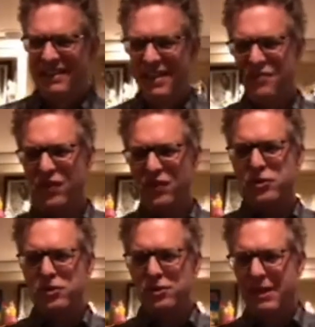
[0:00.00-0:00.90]
In
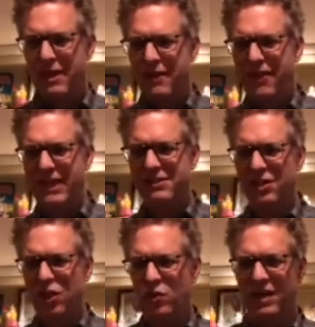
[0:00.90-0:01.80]
1
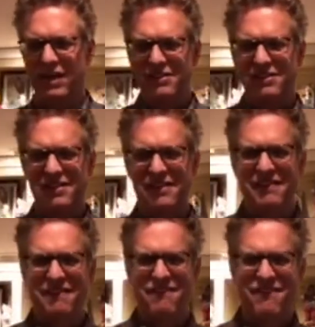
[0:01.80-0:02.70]
Thessalonians
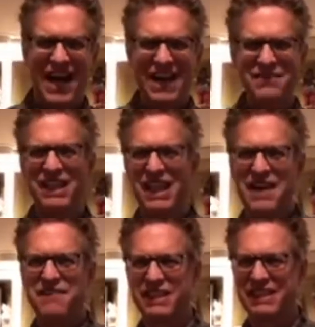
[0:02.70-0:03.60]

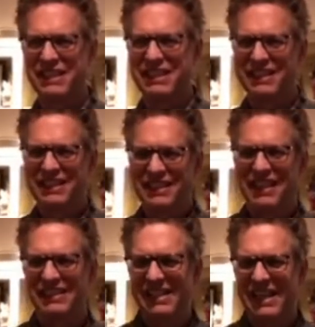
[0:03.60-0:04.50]
5:11,
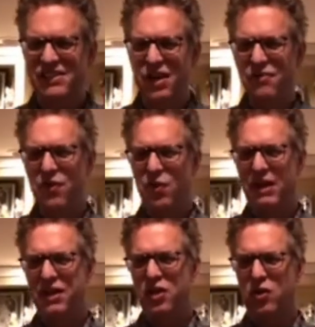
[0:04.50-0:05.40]
it says, "Therefore,
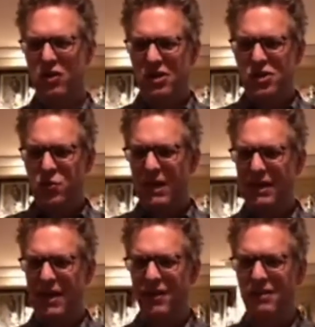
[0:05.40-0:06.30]
encourage one
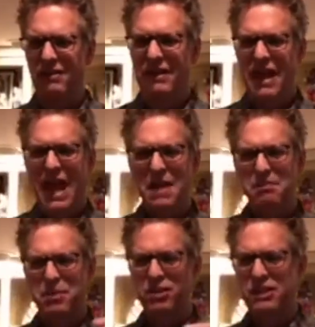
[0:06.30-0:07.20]
another
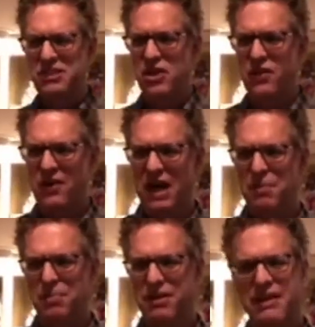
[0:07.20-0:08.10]
and build each other
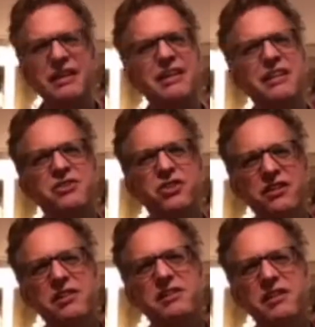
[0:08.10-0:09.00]
up,
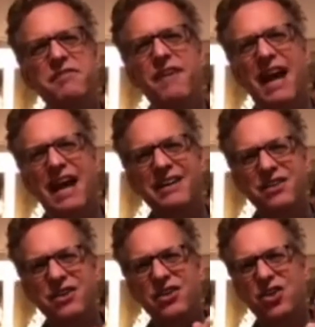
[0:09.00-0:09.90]
just as in fact
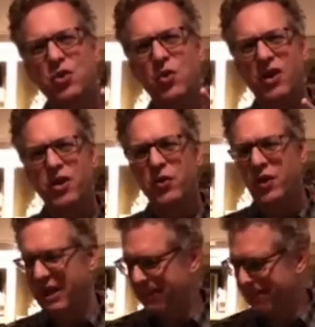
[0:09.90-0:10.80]
you are
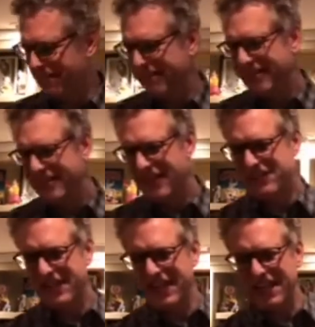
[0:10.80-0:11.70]
doing." I
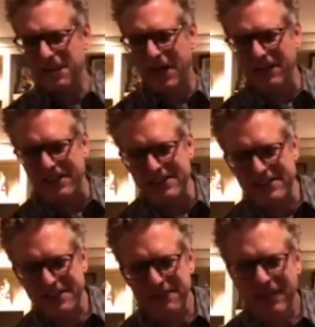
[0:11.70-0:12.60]
was thinking about
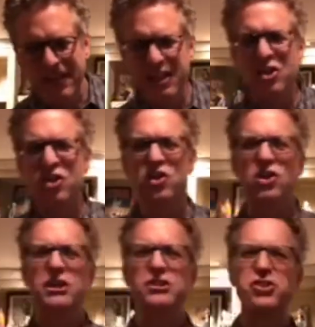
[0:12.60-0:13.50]
this.
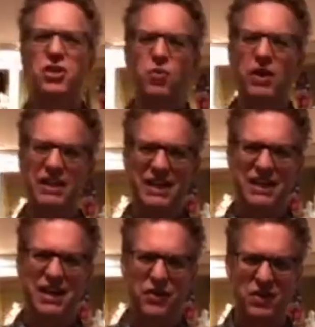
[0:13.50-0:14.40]
Encouraging one
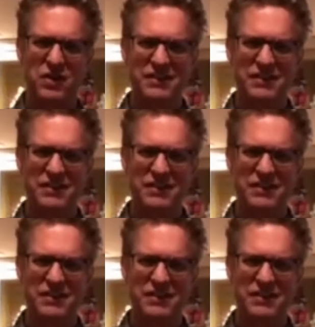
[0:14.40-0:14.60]
another.